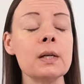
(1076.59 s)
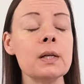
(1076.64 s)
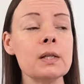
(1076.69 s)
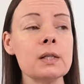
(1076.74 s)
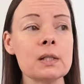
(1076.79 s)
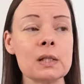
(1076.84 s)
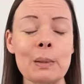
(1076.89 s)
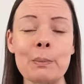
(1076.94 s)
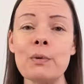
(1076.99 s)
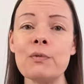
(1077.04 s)

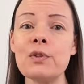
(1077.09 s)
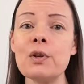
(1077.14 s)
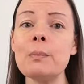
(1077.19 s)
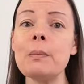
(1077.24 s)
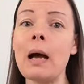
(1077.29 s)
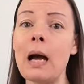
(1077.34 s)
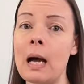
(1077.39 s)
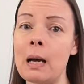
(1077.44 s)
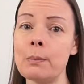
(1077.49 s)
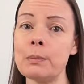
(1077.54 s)
Some of
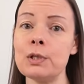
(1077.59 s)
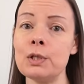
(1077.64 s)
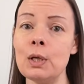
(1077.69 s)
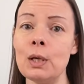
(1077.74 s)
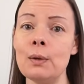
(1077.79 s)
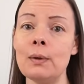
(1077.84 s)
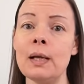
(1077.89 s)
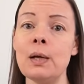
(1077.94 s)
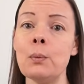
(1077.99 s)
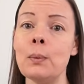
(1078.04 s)
them
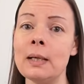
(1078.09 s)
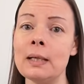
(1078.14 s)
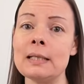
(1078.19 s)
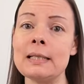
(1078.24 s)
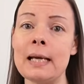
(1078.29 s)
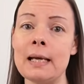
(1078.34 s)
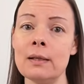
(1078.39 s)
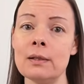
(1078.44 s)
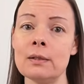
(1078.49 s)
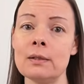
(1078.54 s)
absolutely will
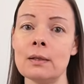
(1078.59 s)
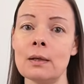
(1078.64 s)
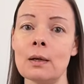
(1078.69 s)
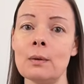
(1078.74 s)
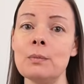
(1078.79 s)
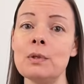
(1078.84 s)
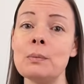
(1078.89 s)
take the time